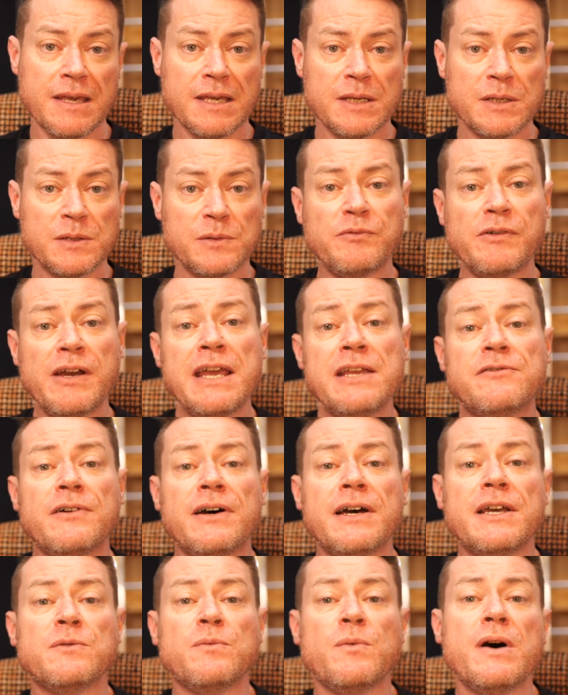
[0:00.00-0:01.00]
Spray
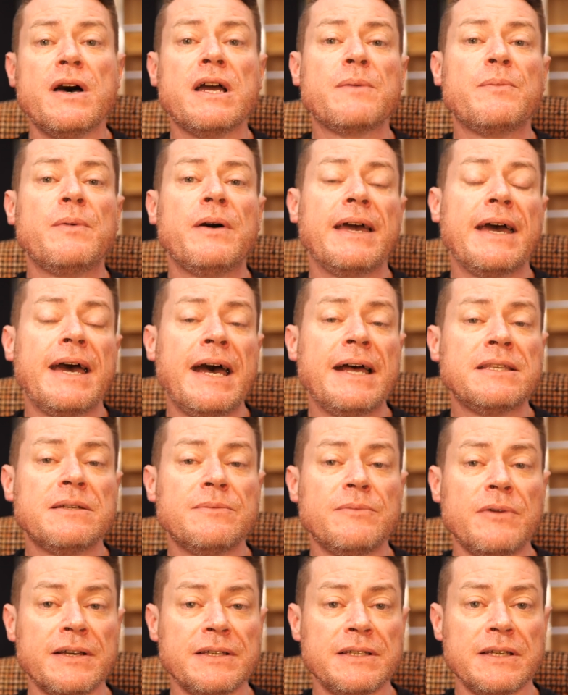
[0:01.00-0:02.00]
dryers work by
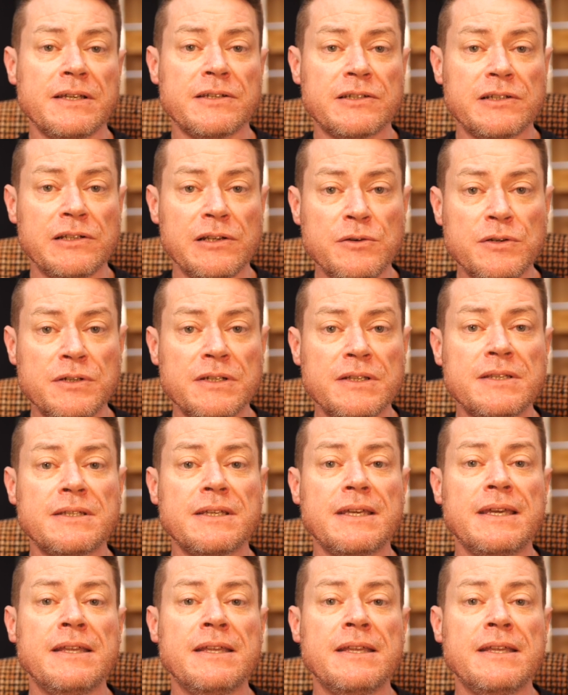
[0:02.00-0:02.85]
atomizing solutions